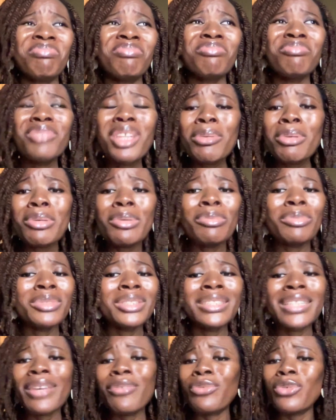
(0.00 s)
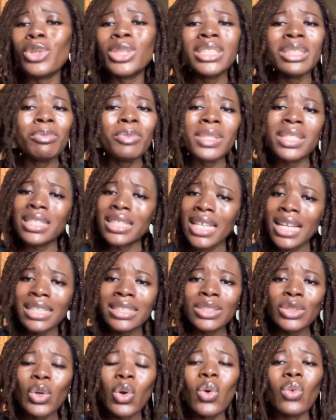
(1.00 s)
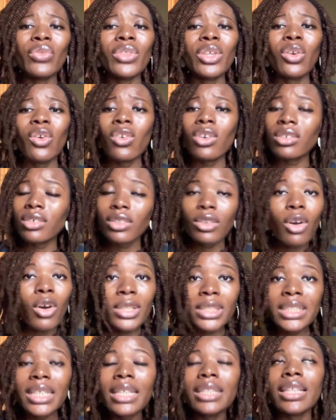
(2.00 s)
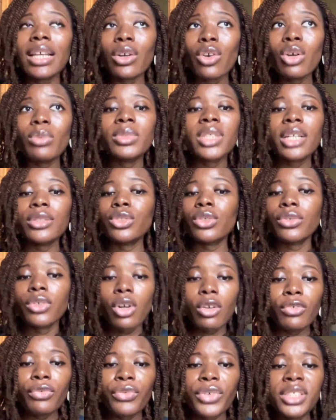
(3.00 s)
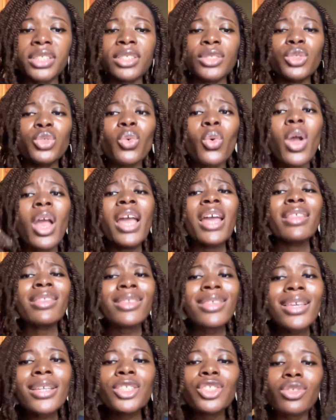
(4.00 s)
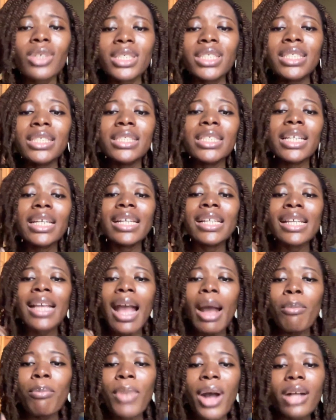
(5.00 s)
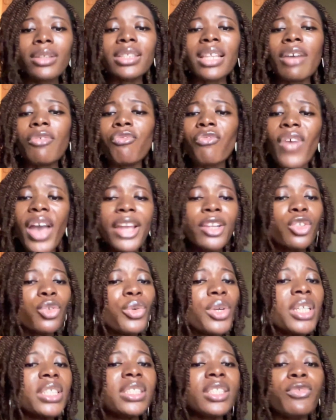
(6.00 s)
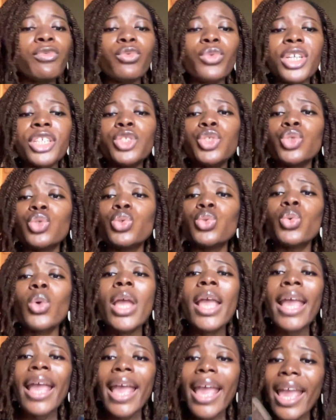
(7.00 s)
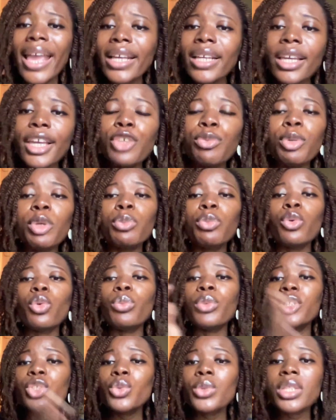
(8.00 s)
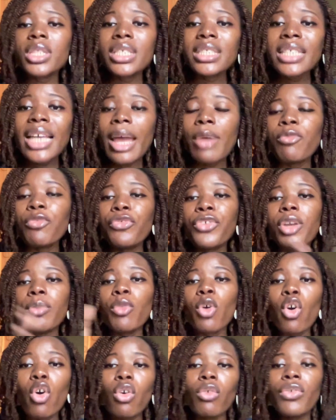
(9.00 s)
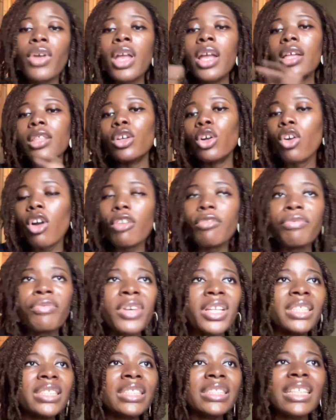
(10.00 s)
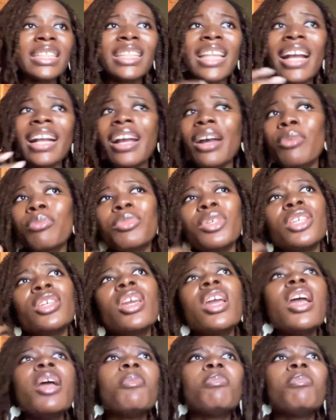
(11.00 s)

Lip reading: maybe say 40% of the content that comes out of conferences. So think strategically about that. Find creative ways to engage people between the time frame of the conferences, and that can be